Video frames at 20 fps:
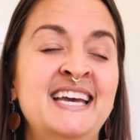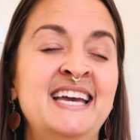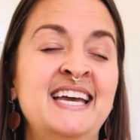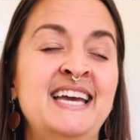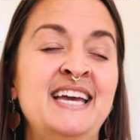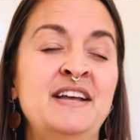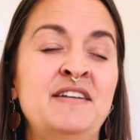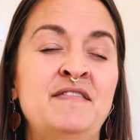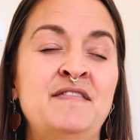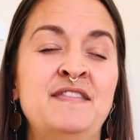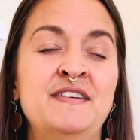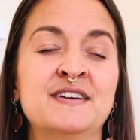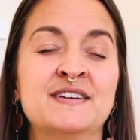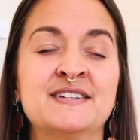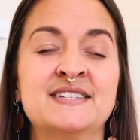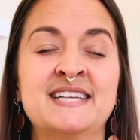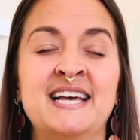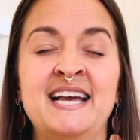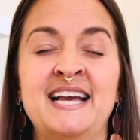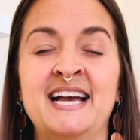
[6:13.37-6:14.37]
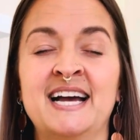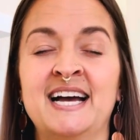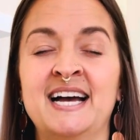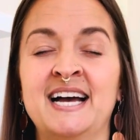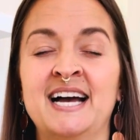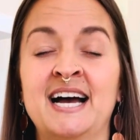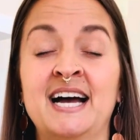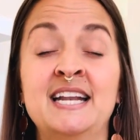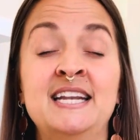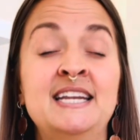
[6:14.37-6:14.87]
It feels like
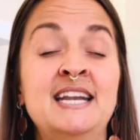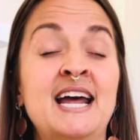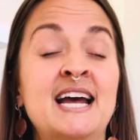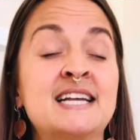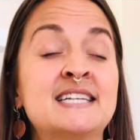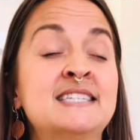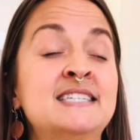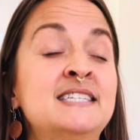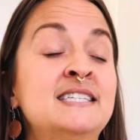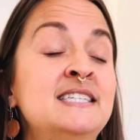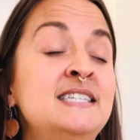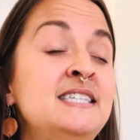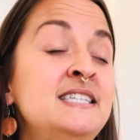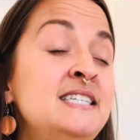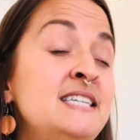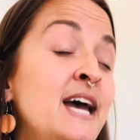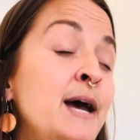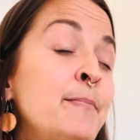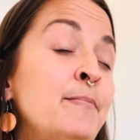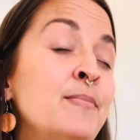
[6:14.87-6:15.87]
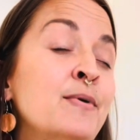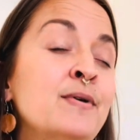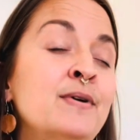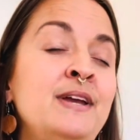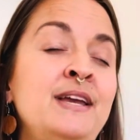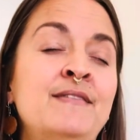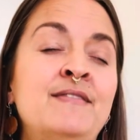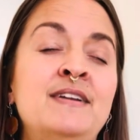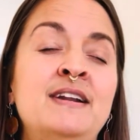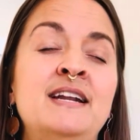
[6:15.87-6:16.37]
a next step or
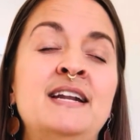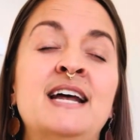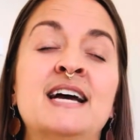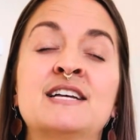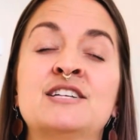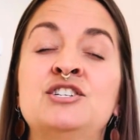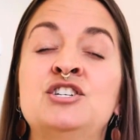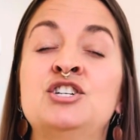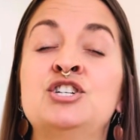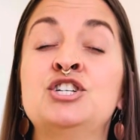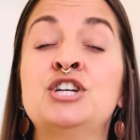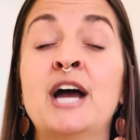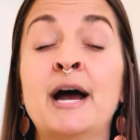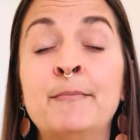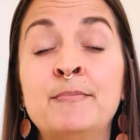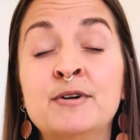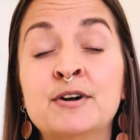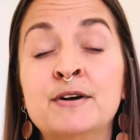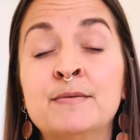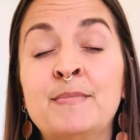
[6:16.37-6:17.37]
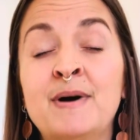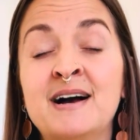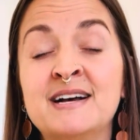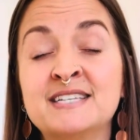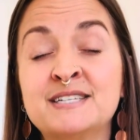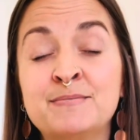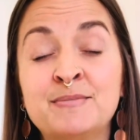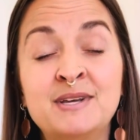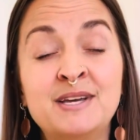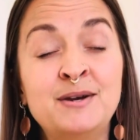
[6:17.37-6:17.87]
even a next chapter,
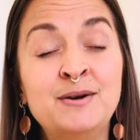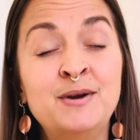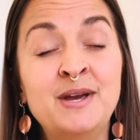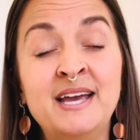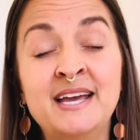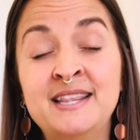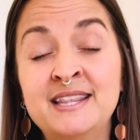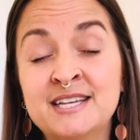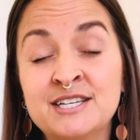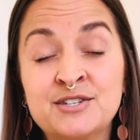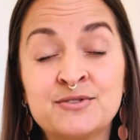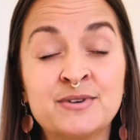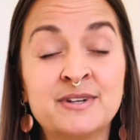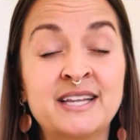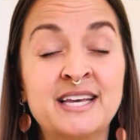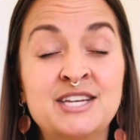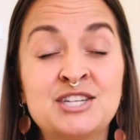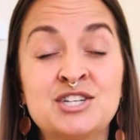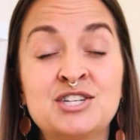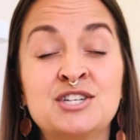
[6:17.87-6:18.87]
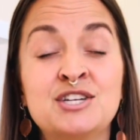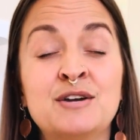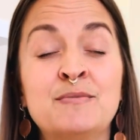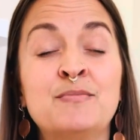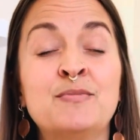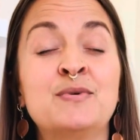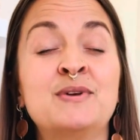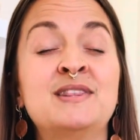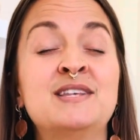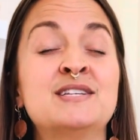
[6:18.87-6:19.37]
possibly in this
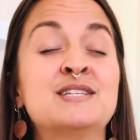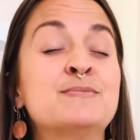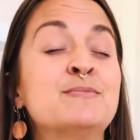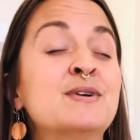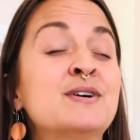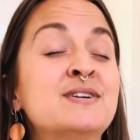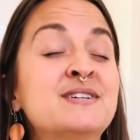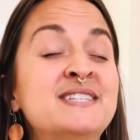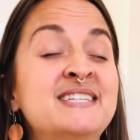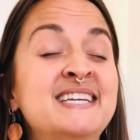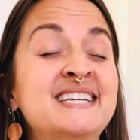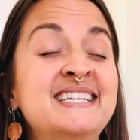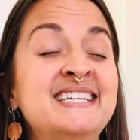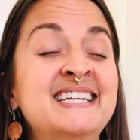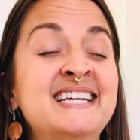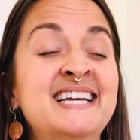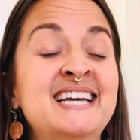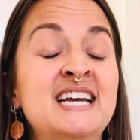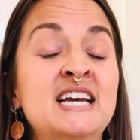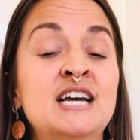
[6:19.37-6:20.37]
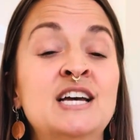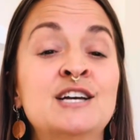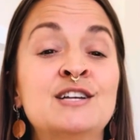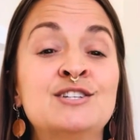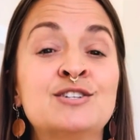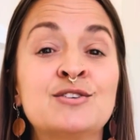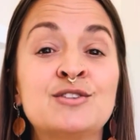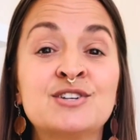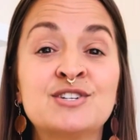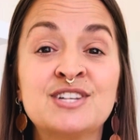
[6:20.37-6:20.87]
relationship with this person.
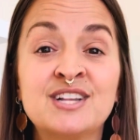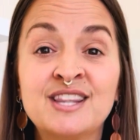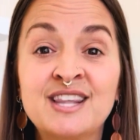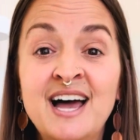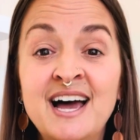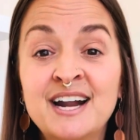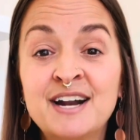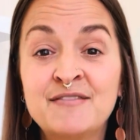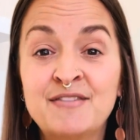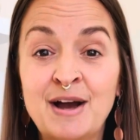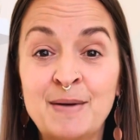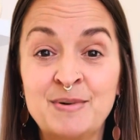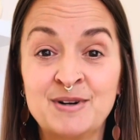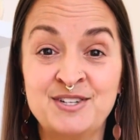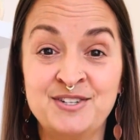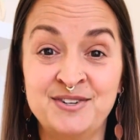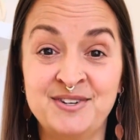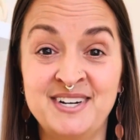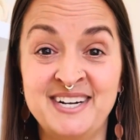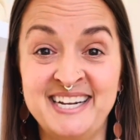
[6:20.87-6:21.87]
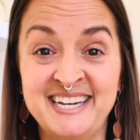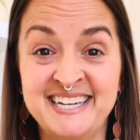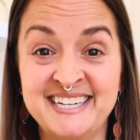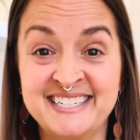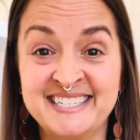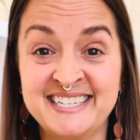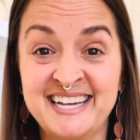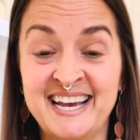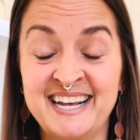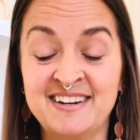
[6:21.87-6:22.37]
So there's a lot of
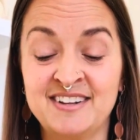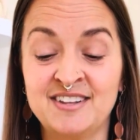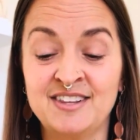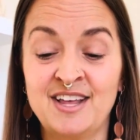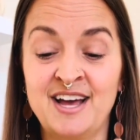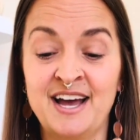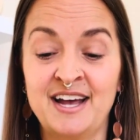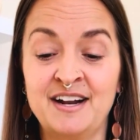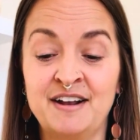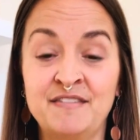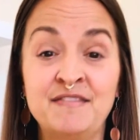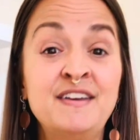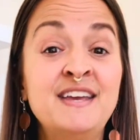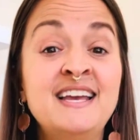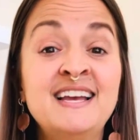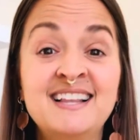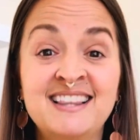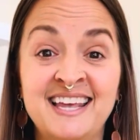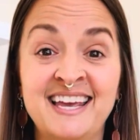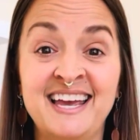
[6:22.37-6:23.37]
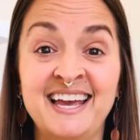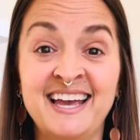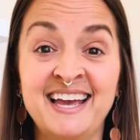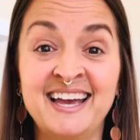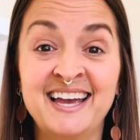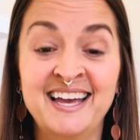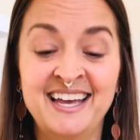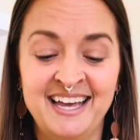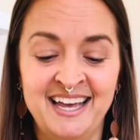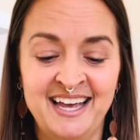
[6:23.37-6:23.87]
opportunities and a lot of
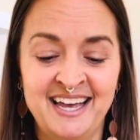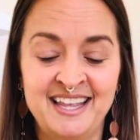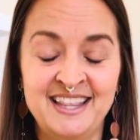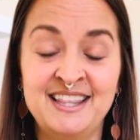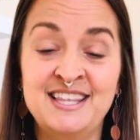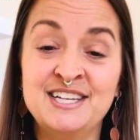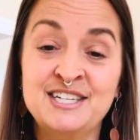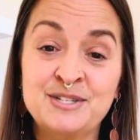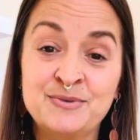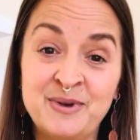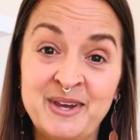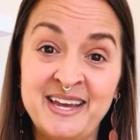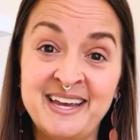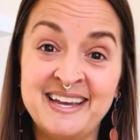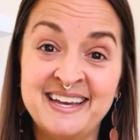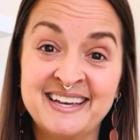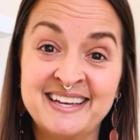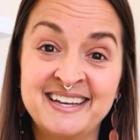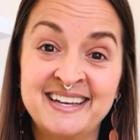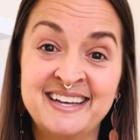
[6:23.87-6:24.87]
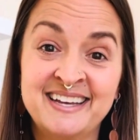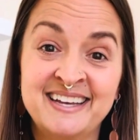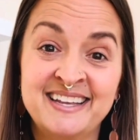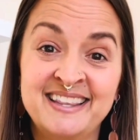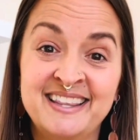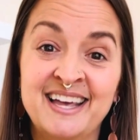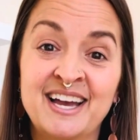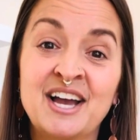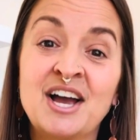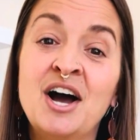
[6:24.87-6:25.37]
healing this week
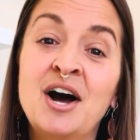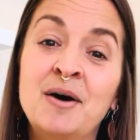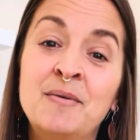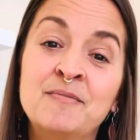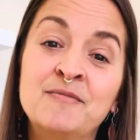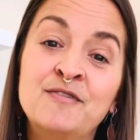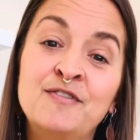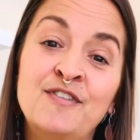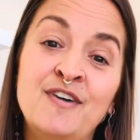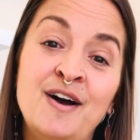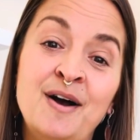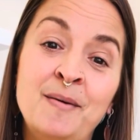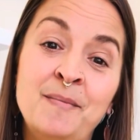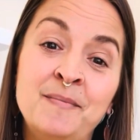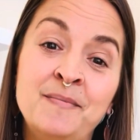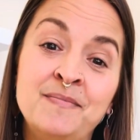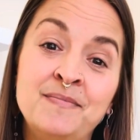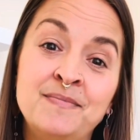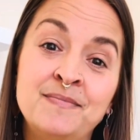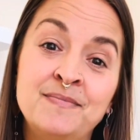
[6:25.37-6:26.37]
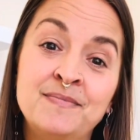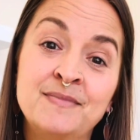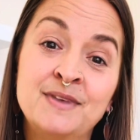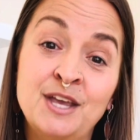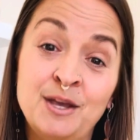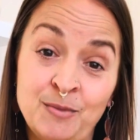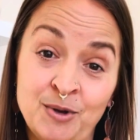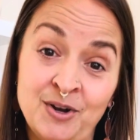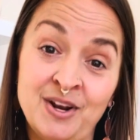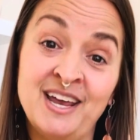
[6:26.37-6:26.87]
that come from
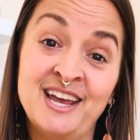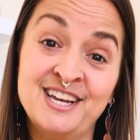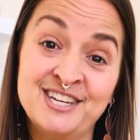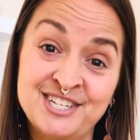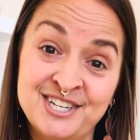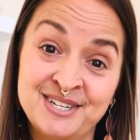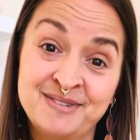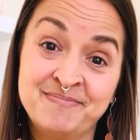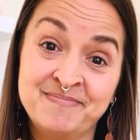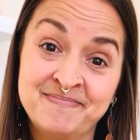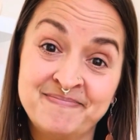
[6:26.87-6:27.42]
communication.